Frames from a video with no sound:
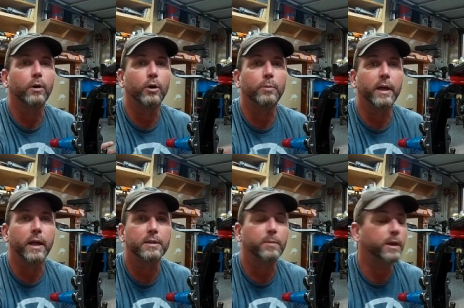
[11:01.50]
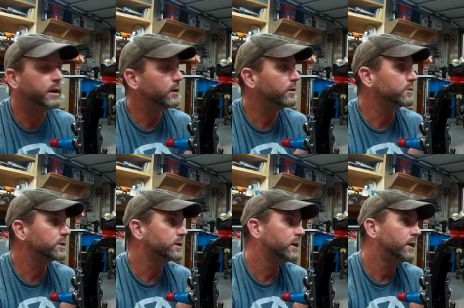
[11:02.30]
OBS, but he owns,
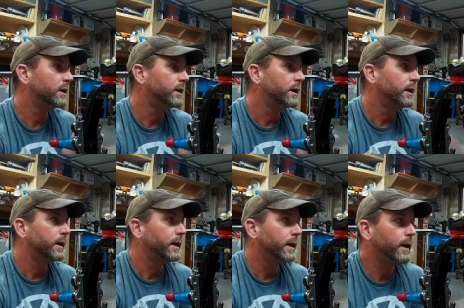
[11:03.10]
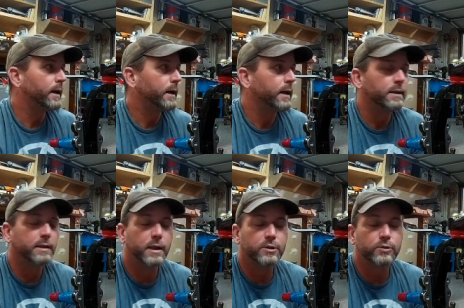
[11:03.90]

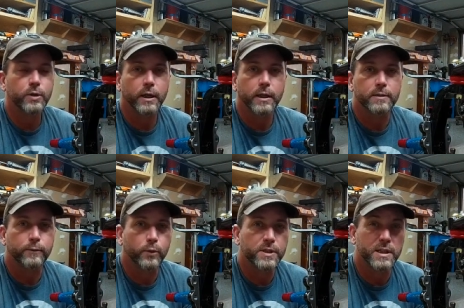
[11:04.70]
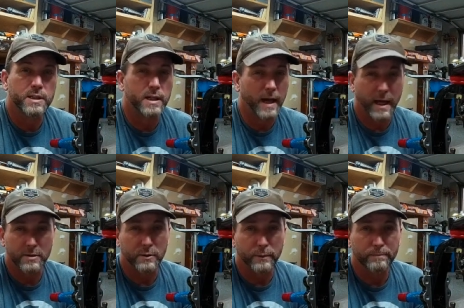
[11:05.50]
his truck is a 460
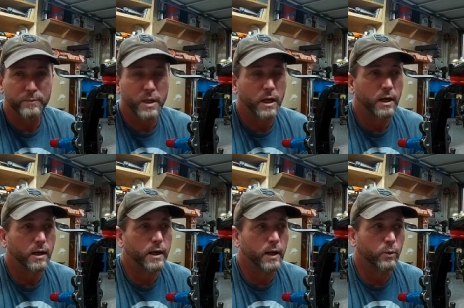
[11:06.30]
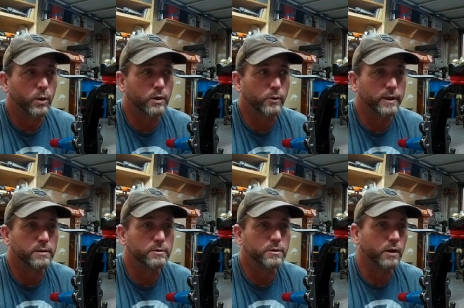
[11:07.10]
gasser, and we're going
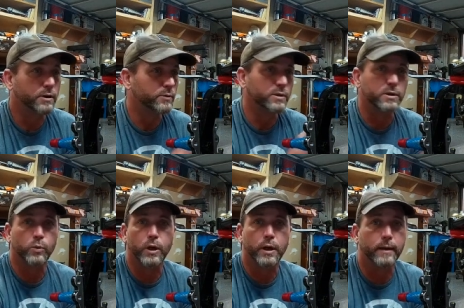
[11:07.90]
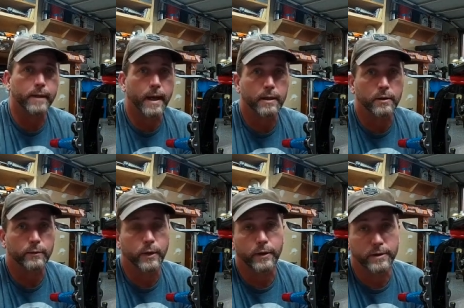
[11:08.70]
to start doing some work on that here
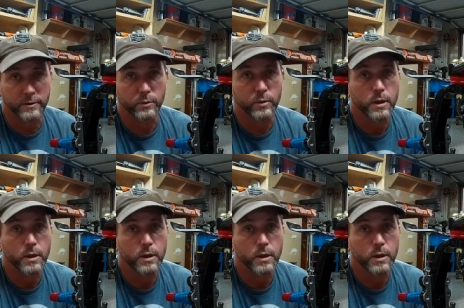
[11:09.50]
very soon.